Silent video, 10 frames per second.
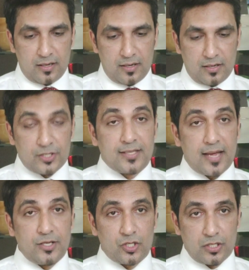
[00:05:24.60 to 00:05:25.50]

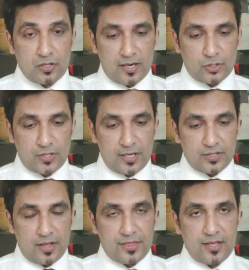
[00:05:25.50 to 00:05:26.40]
States, United States.
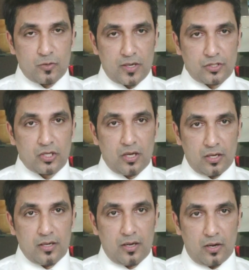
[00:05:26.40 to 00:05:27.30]
A third one is
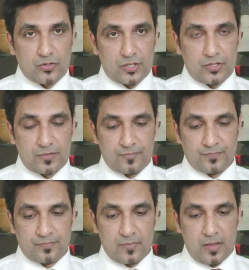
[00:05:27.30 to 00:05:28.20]
Aussies.
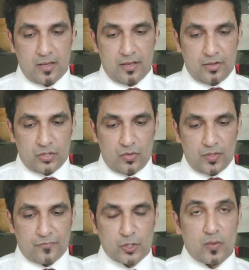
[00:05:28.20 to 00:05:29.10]
So the
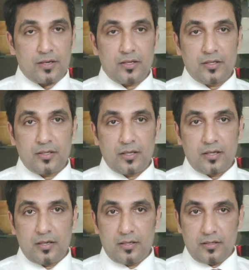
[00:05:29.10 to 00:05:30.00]
first one,
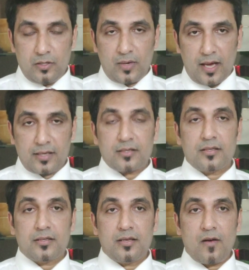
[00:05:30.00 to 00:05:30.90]
UK,
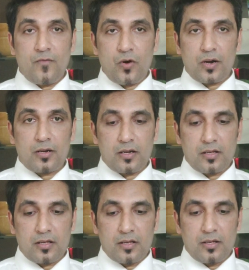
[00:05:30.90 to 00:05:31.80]
a word,
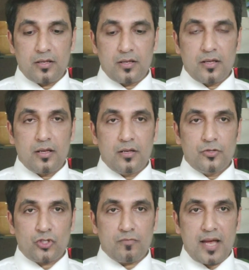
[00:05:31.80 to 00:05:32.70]

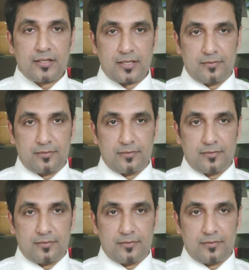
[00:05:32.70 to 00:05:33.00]
tomato.